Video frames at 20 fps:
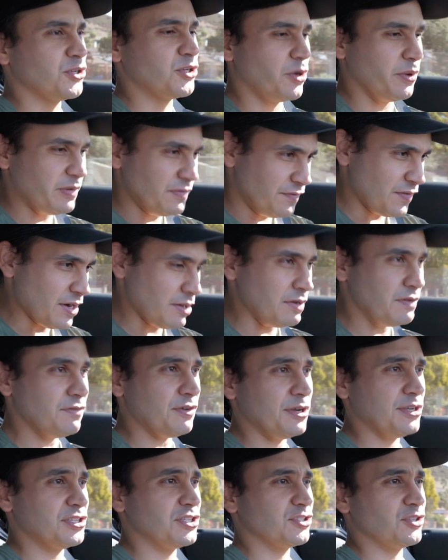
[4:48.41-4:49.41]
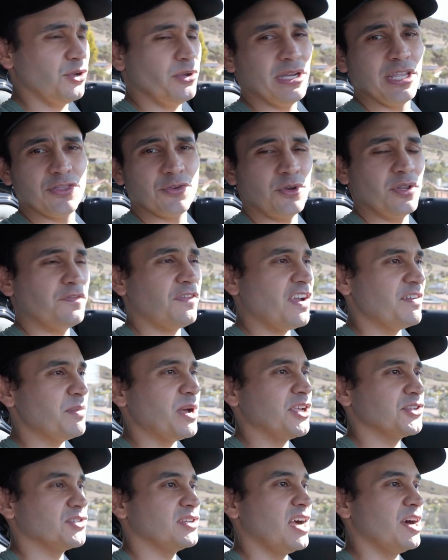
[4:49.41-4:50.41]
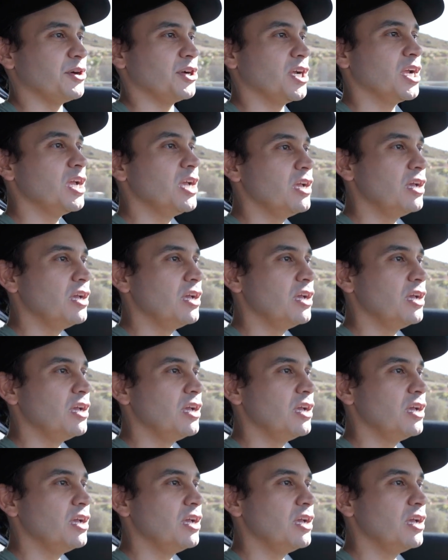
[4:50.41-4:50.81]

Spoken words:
going very, very slowly, 35 miles an hour.